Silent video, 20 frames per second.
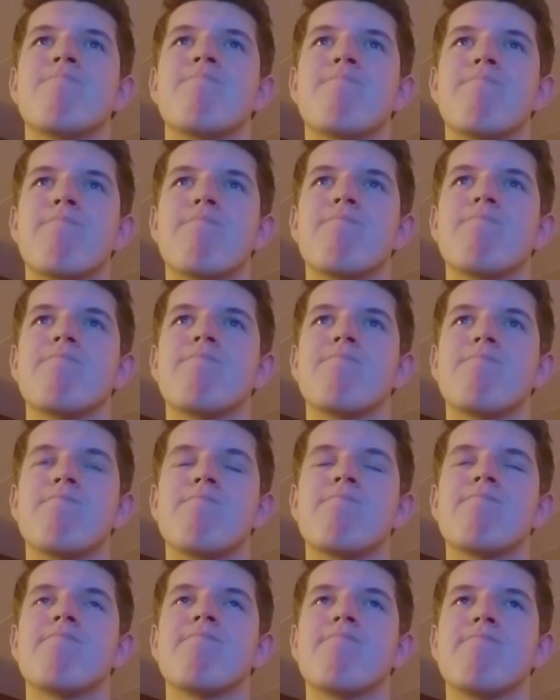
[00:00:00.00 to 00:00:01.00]

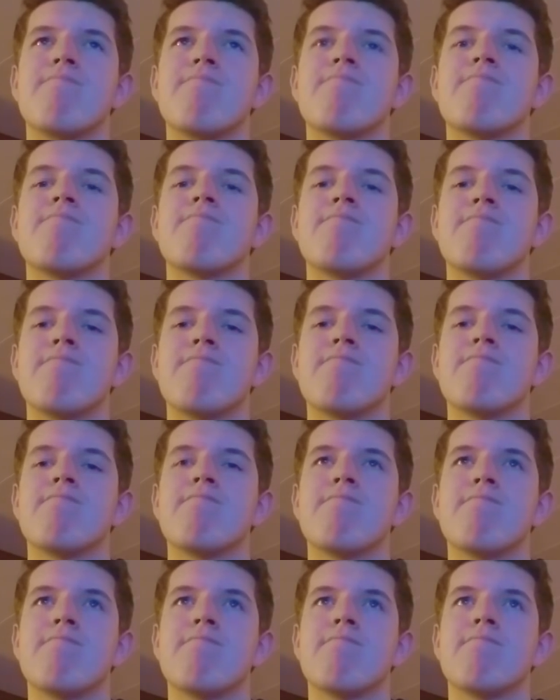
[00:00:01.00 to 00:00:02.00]

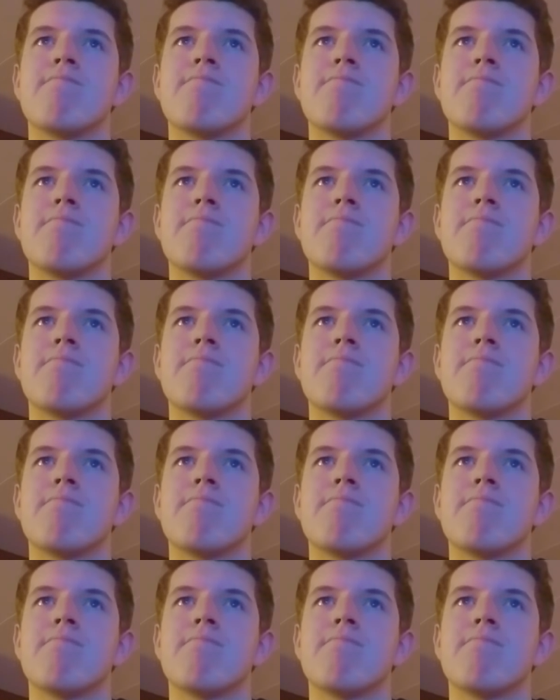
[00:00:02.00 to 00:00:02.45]
(no one is talking)